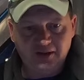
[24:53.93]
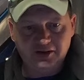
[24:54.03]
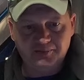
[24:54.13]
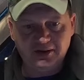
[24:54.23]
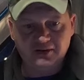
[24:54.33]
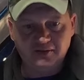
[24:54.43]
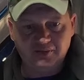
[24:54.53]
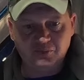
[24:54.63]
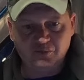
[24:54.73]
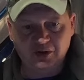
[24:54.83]
has been
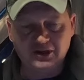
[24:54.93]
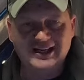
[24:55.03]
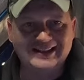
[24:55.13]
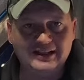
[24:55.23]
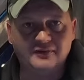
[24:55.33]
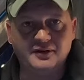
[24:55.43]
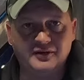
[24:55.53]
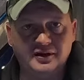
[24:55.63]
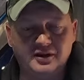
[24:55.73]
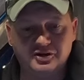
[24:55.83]
a lot
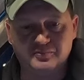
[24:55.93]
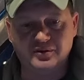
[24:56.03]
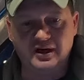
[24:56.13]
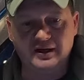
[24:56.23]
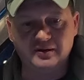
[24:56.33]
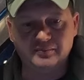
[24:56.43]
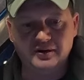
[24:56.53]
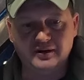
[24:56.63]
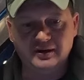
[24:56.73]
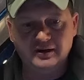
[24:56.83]
different than years prior,
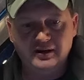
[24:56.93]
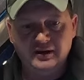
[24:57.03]
but